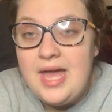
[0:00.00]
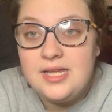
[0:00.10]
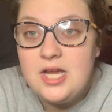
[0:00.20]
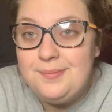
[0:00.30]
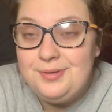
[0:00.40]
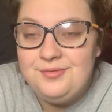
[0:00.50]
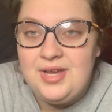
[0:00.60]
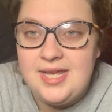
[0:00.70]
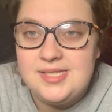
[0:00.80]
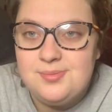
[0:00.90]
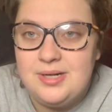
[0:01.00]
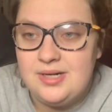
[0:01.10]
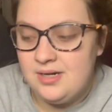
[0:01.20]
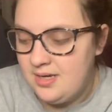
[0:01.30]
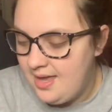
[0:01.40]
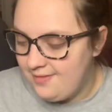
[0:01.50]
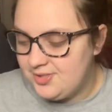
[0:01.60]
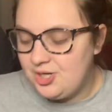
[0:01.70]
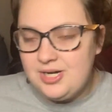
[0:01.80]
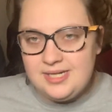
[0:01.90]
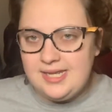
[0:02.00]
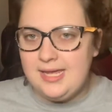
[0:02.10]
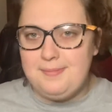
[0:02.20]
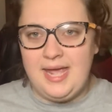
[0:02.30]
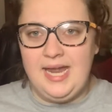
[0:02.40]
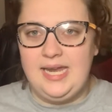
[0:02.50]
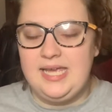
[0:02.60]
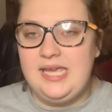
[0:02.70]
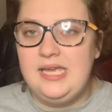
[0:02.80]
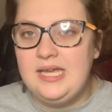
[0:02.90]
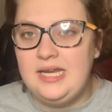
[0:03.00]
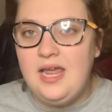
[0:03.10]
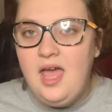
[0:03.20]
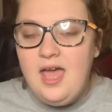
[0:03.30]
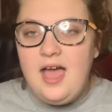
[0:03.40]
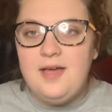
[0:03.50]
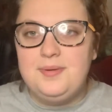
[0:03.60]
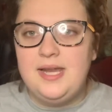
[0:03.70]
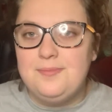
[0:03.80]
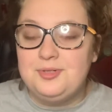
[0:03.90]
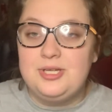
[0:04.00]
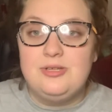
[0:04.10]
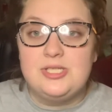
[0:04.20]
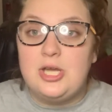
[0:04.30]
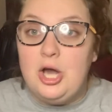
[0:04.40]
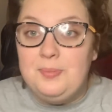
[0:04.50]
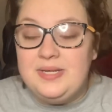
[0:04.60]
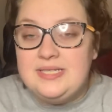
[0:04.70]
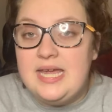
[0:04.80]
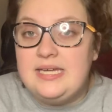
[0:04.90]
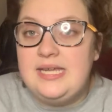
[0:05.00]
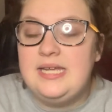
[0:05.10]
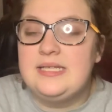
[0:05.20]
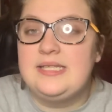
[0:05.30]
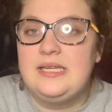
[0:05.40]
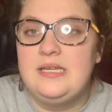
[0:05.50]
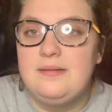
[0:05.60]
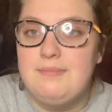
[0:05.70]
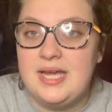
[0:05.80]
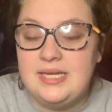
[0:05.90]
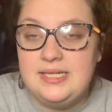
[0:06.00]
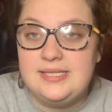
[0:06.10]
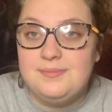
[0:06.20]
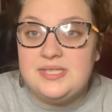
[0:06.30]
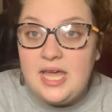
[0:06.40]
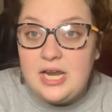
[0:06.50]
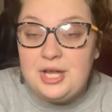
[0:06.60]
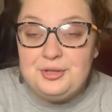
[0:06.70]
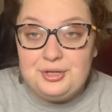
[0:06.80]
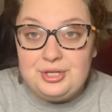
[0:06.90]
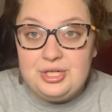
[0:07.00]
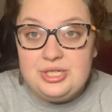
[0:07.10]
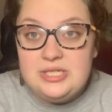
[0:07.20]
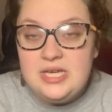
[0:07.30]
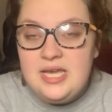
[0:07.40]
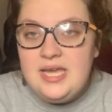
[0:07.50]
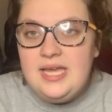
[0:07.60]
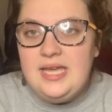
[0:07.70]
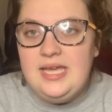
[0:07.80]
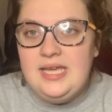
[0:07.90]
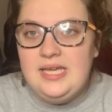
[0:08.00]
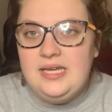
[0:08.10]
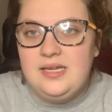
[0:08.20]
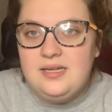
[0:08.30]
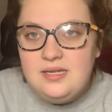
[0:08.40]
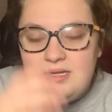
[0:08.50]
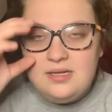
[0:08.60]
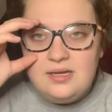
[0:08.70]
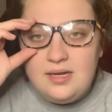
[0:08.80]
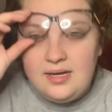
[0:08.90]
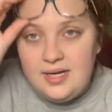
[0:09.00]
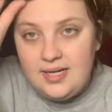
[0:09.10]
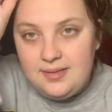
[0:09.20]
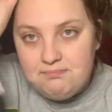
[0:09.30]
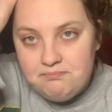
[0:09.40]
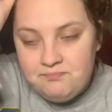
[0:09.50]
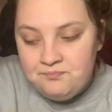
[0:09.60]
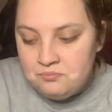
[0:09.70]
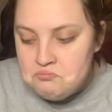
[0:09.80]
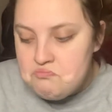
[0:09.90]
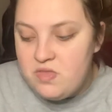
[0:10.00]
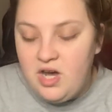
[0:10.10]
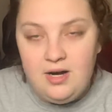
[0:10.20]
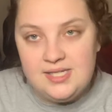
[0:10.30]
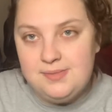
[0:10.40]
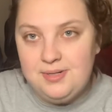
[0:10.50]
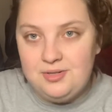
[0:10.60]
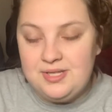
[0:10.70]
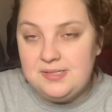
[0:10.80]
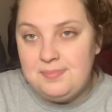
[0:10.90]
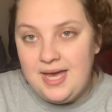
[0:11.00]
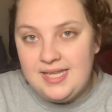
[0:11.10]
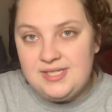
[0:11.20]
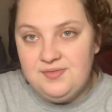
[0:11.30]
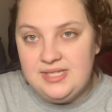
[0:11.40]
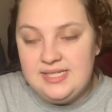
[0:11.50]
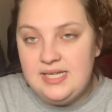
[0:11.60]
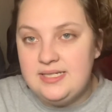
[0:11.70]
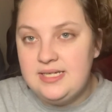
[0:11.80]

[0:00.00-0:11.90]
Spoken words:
a couple of days where I've started to get panicky, and I've been able to use the coping techniques and mechanisms that I learned in the hospital this past visit,